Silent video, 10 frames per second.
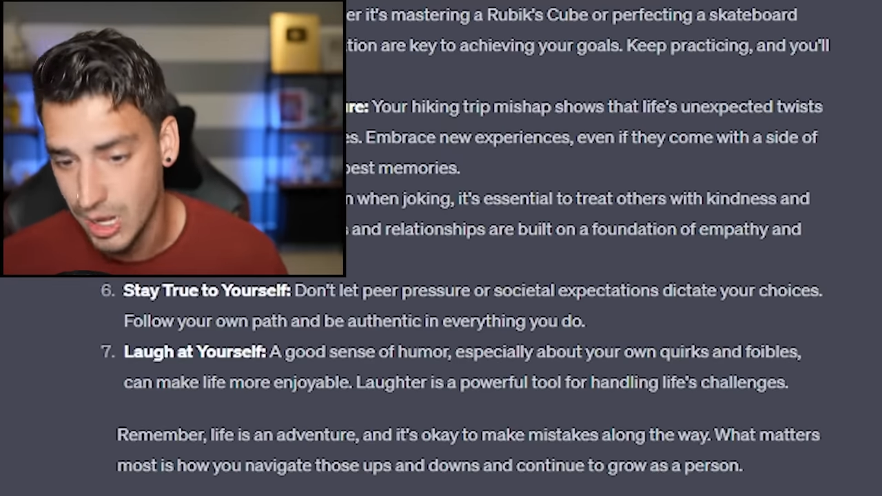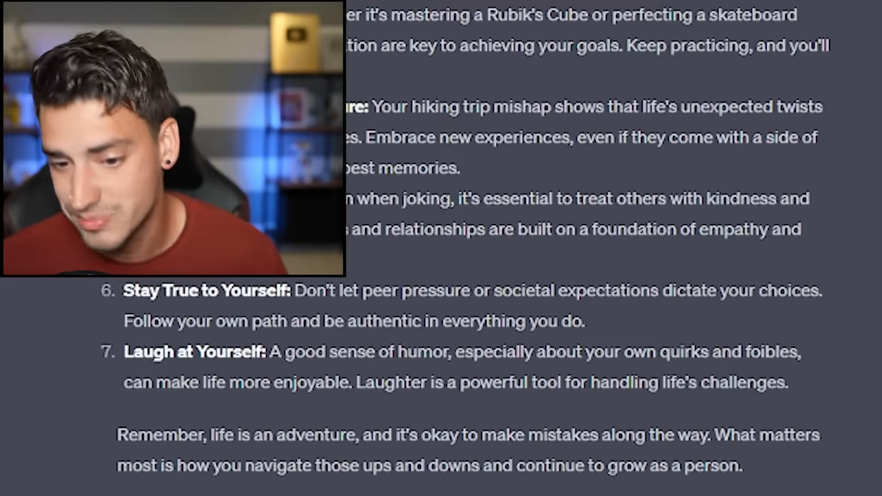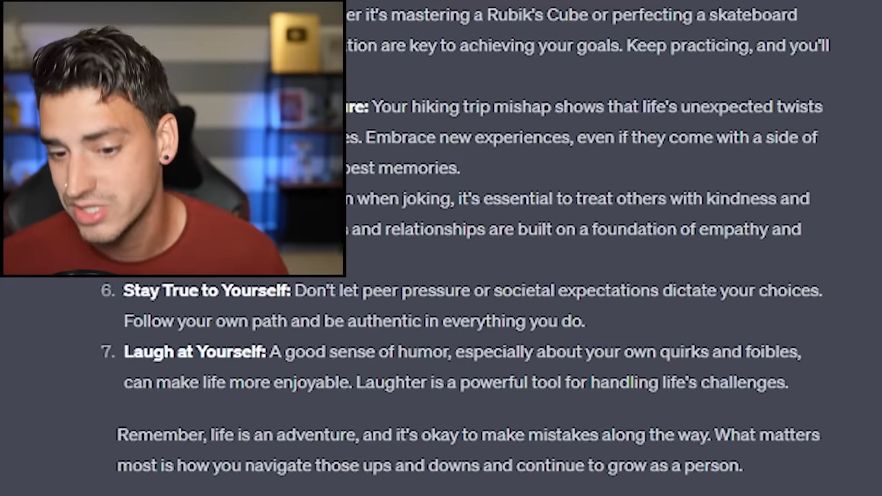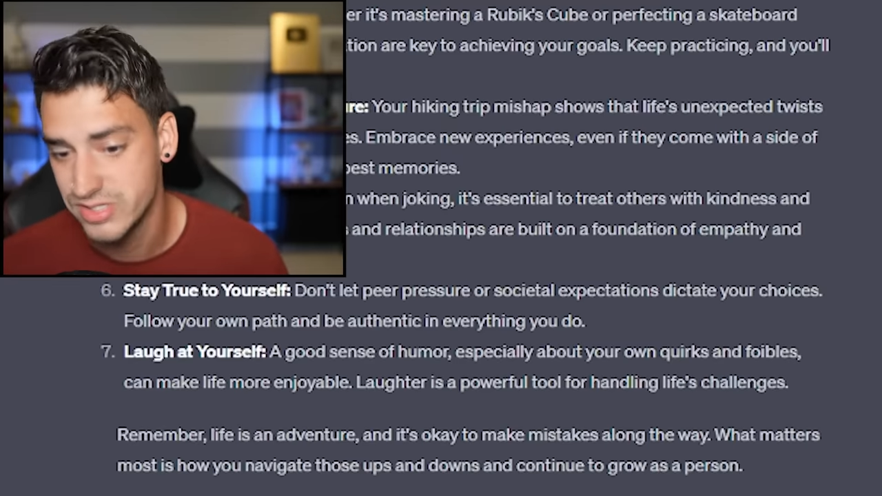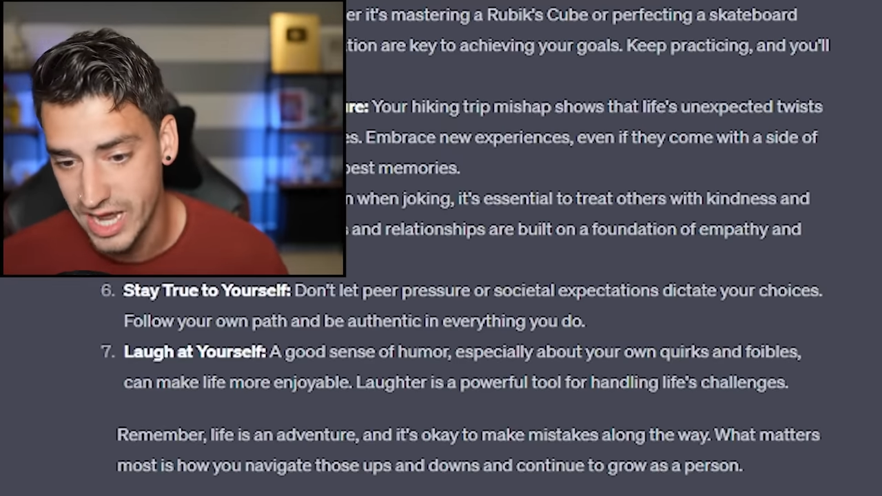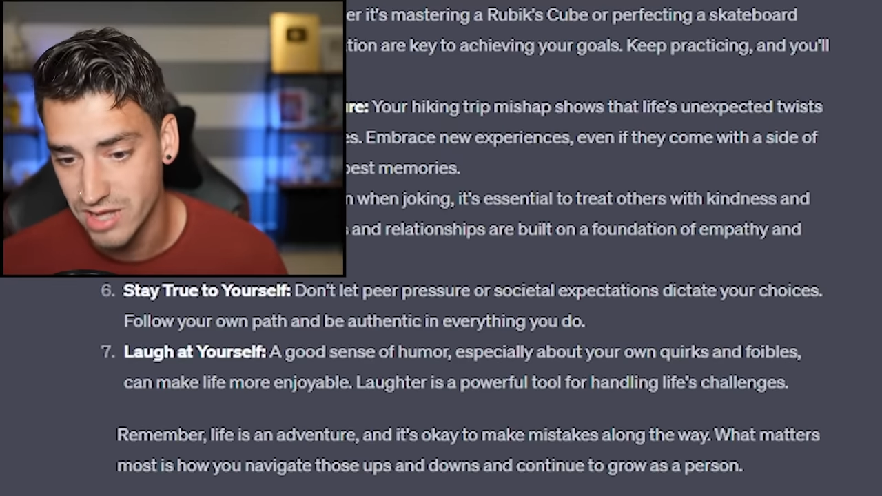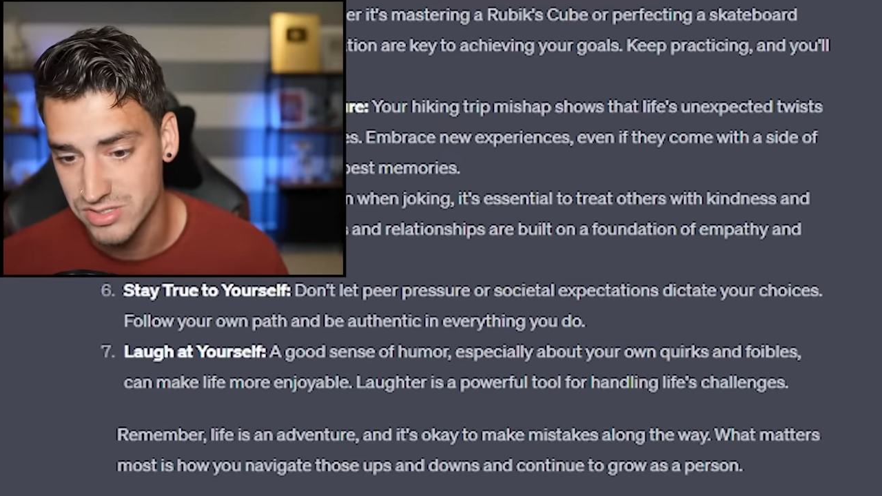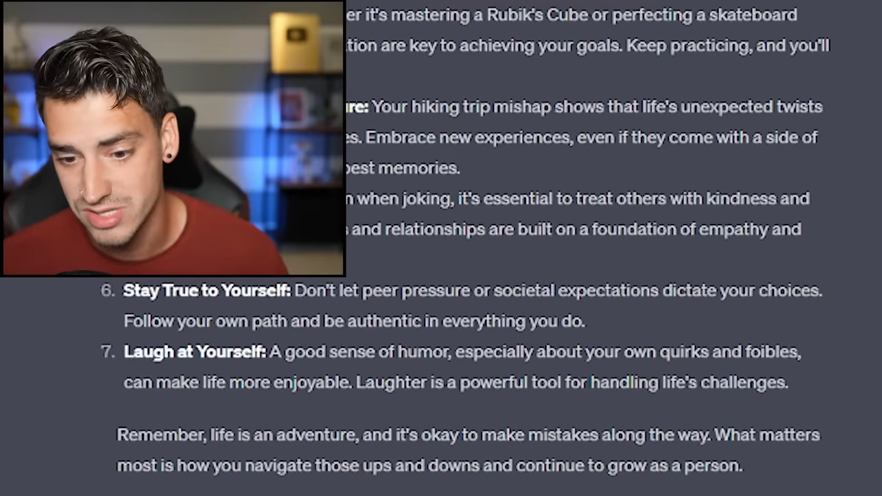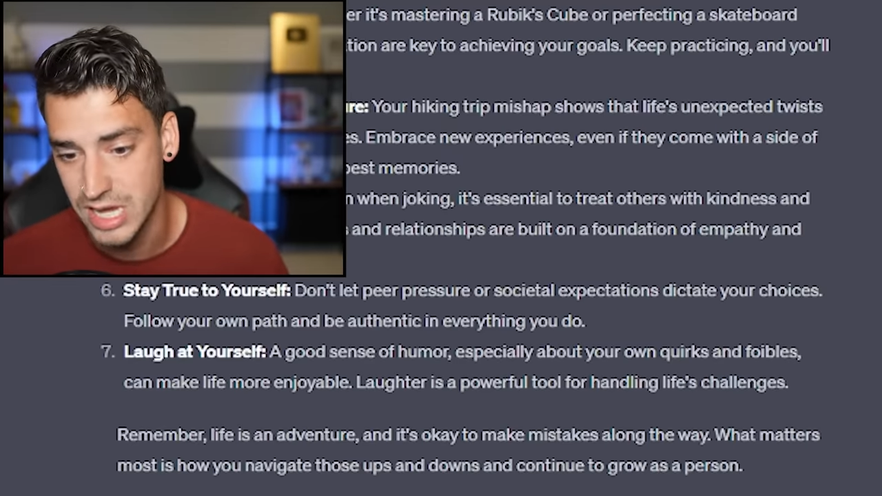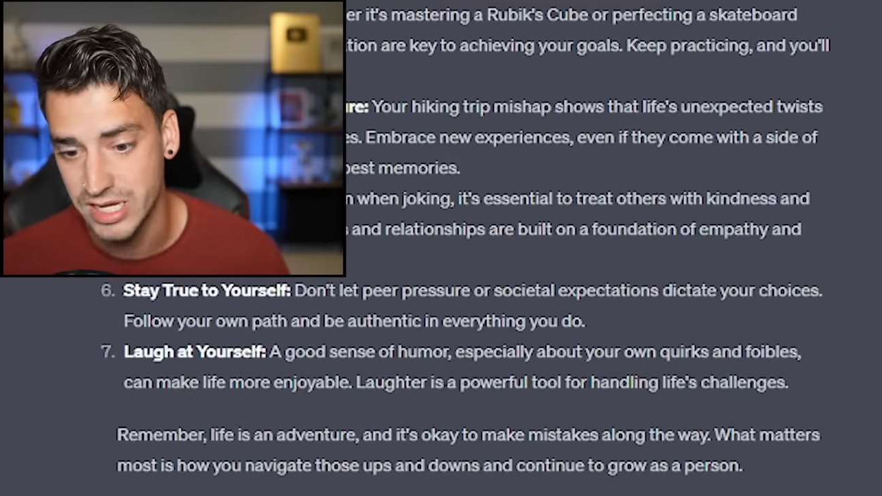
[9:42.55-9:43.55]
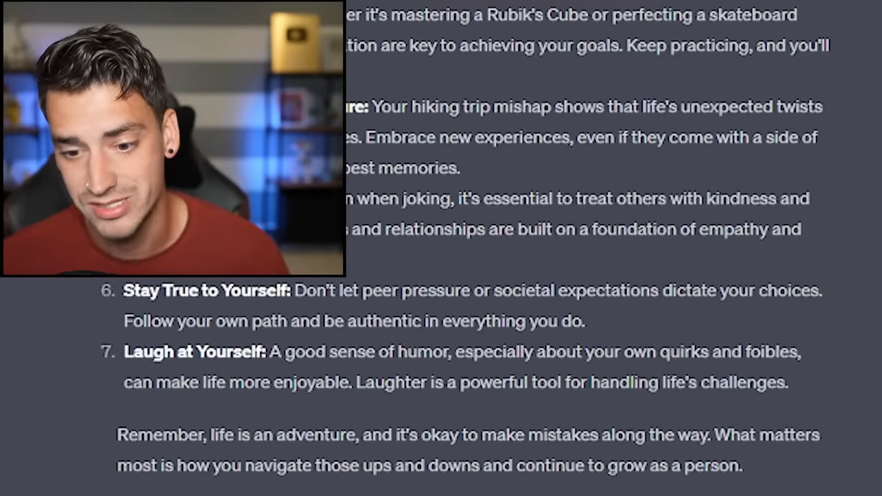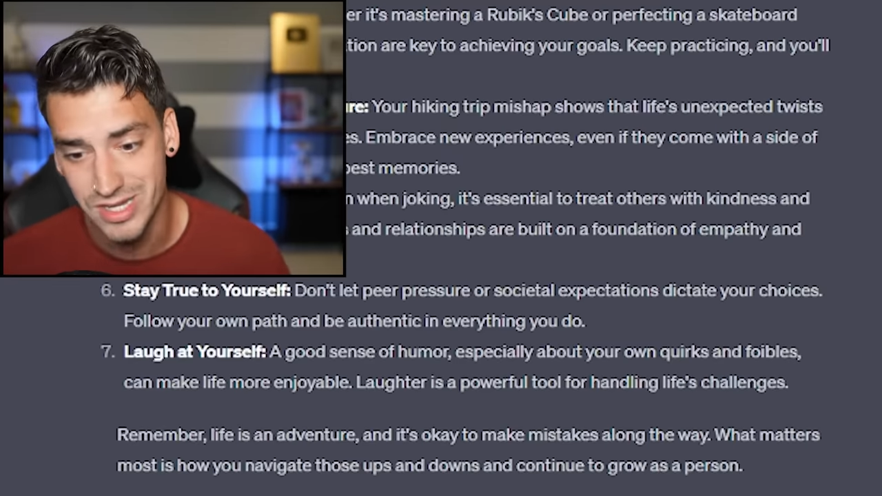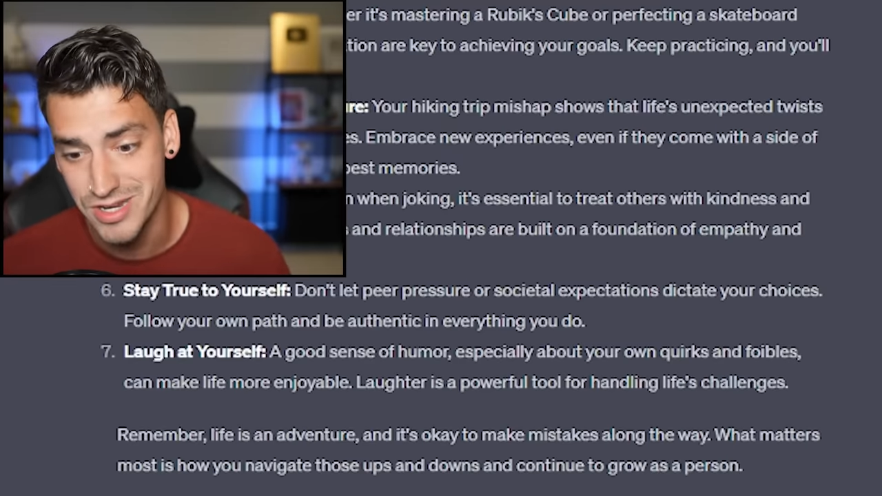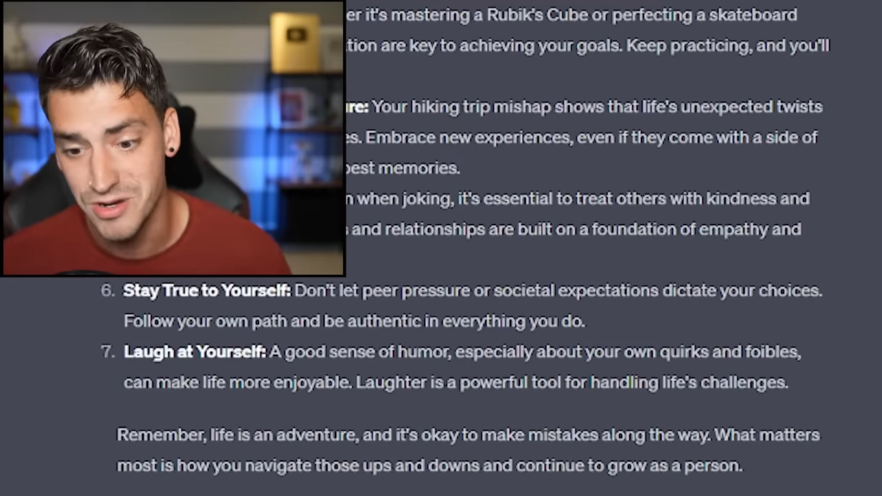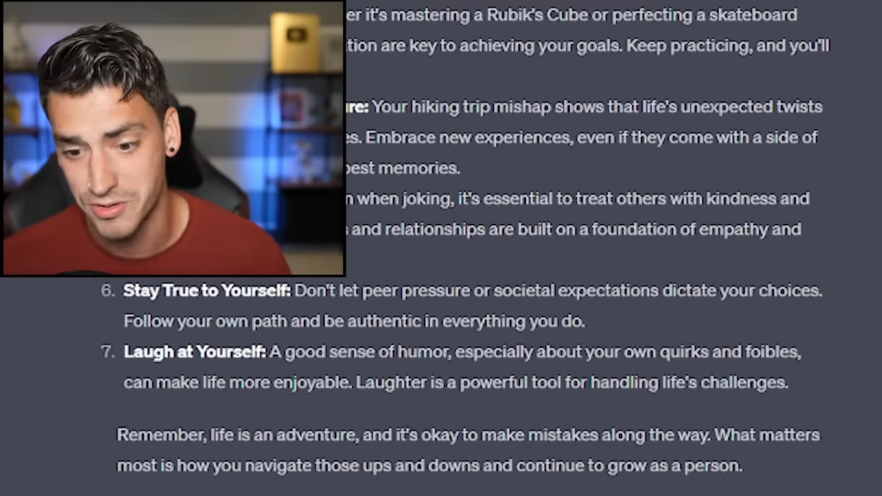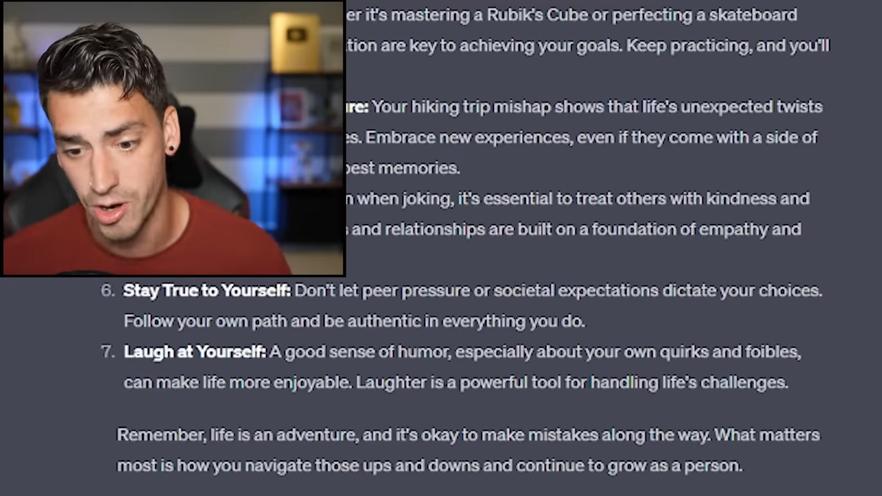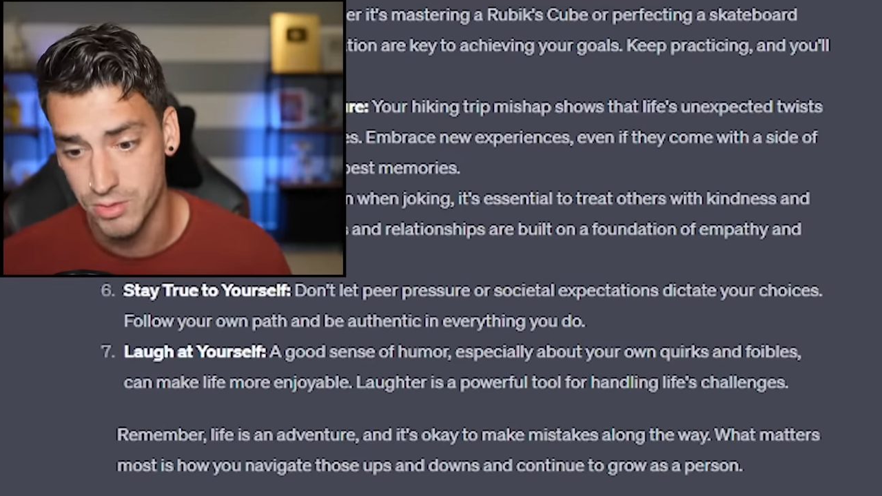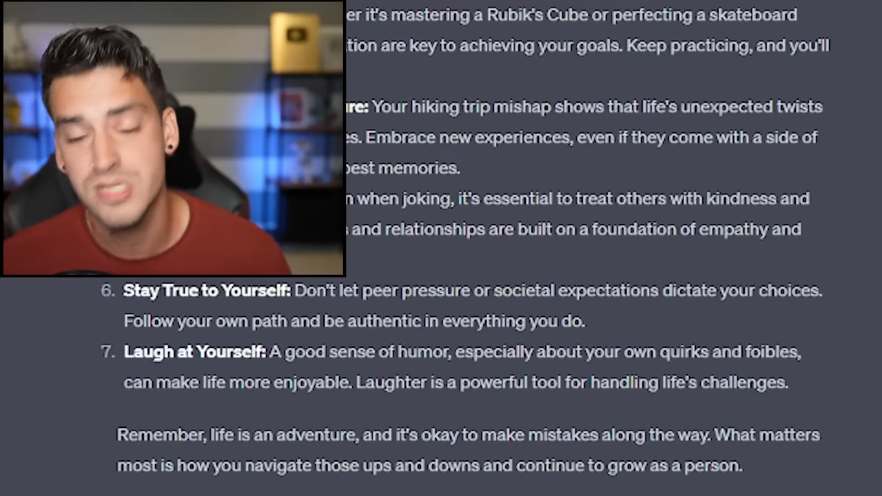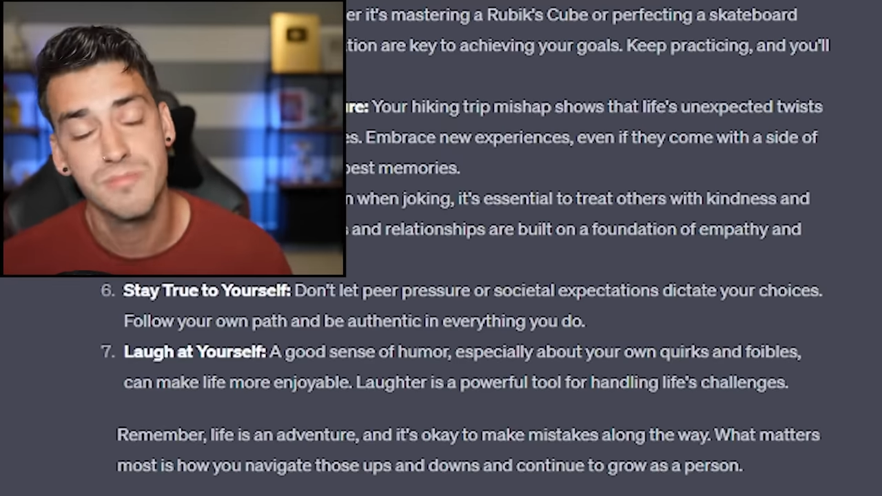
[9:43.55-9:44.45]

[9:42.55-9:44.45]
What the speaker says: ups and downs and continue to grow as a